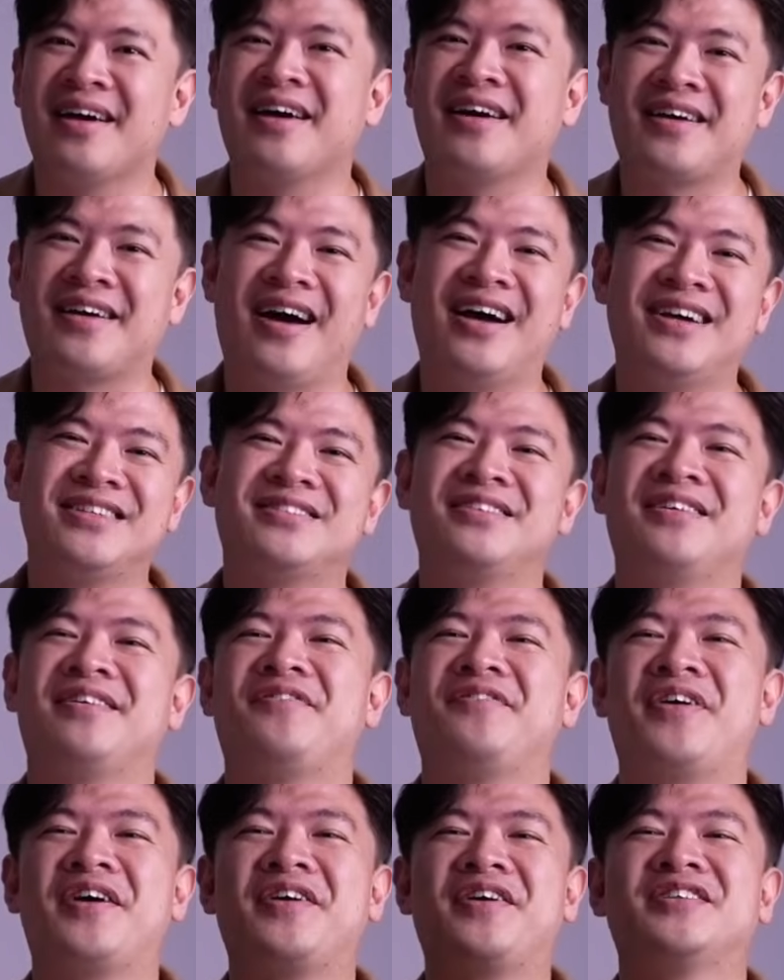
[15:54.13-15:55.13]
And guys,
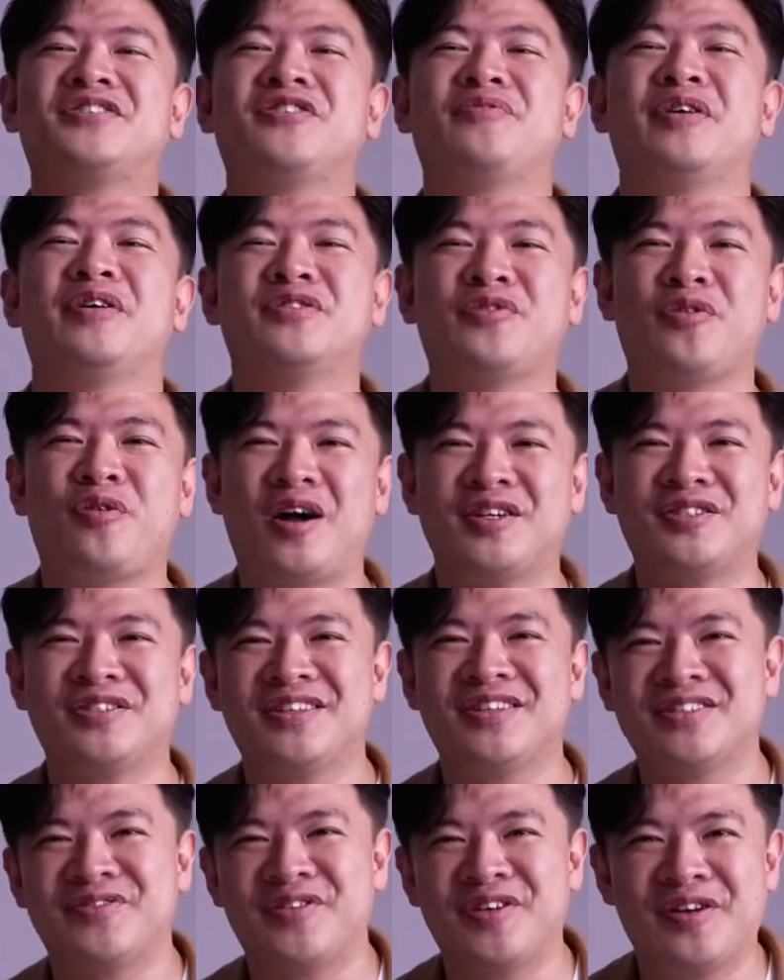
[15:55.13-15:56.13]
thank you guys so much for watching
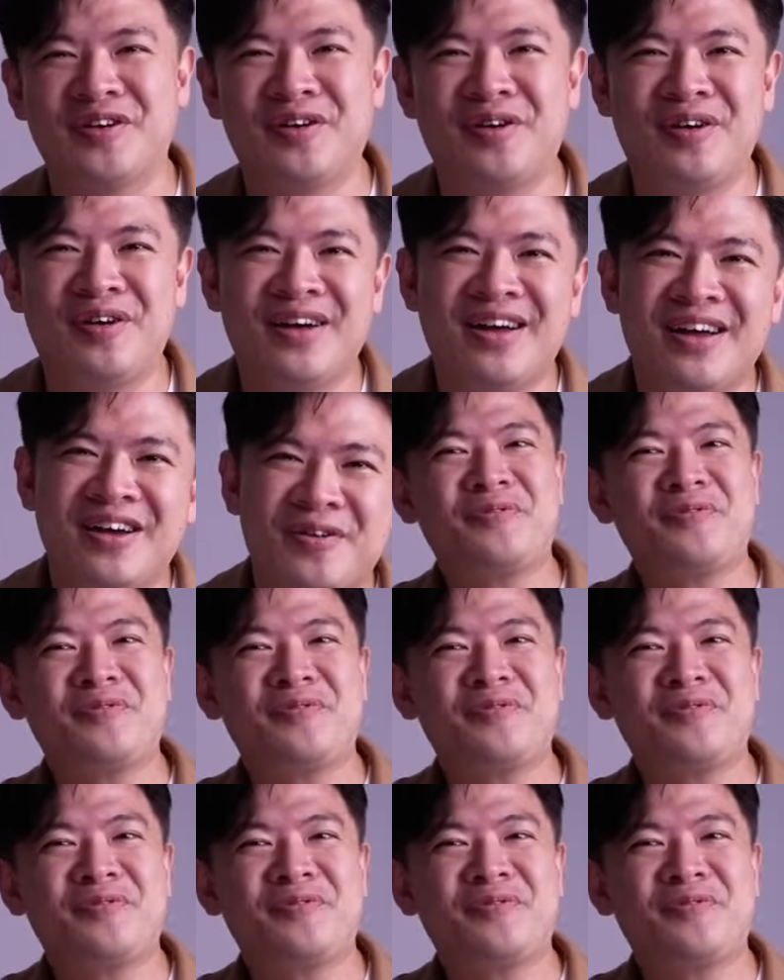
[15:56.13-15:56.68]
this video.